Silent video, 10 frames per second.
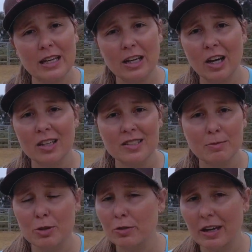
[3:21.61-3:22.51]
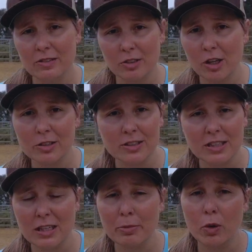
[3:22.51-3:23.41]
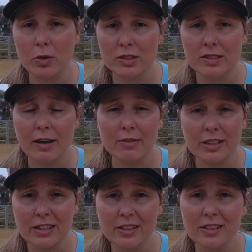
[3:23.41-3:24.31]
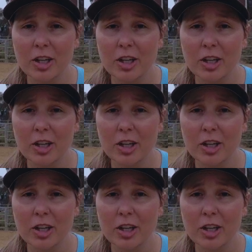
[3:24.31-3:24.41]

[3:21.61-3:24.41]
it costs them $2,000 to keep a horse every year